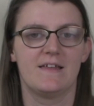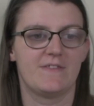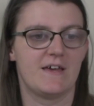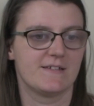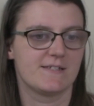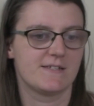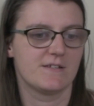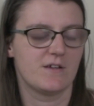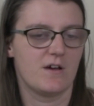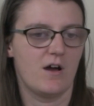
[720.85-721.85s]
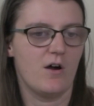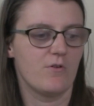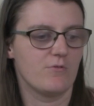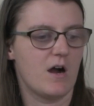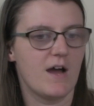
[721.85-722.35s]
that,
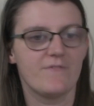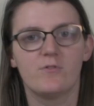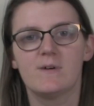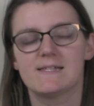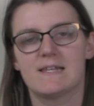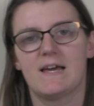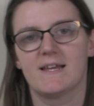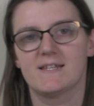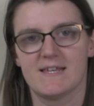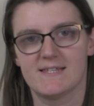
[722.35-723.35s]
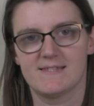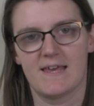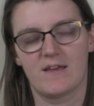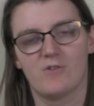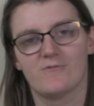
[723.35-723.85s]
oh, I've always liked this
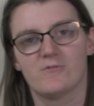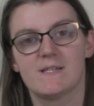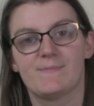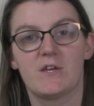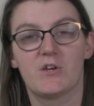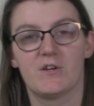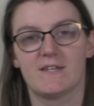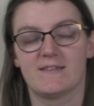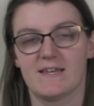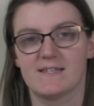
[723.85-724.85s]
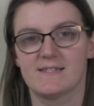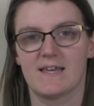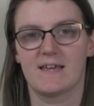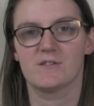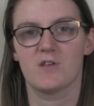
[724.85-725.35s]
thing, I've always been good at this
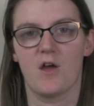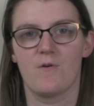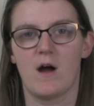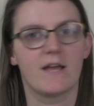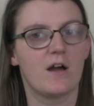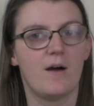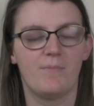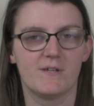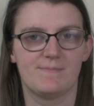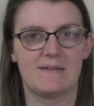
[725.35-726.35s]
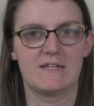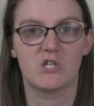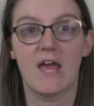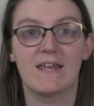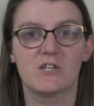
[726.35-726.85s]
thing, so I can't possibly
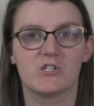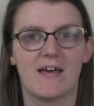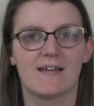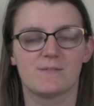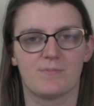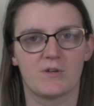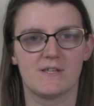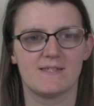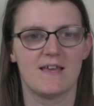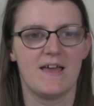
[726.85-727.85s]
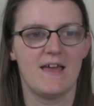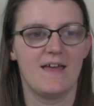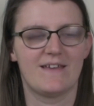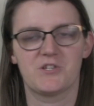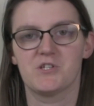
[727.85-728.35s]
change that because
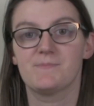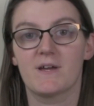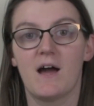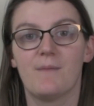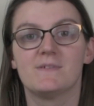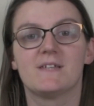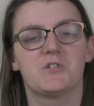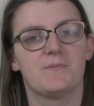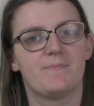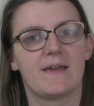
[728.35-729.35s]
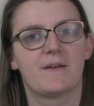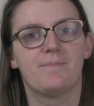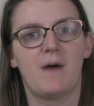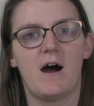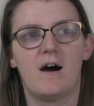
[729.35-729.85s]
that's just become such a big
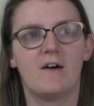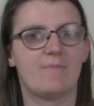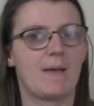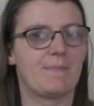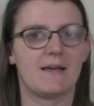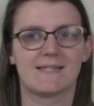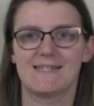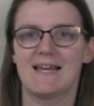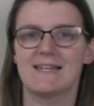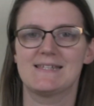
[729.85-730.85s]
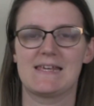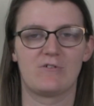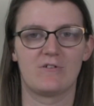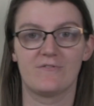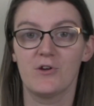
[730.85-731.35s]
part of my personality
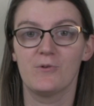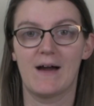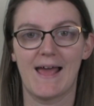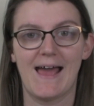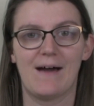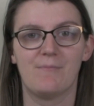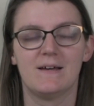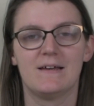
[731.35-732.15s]
or of who I am.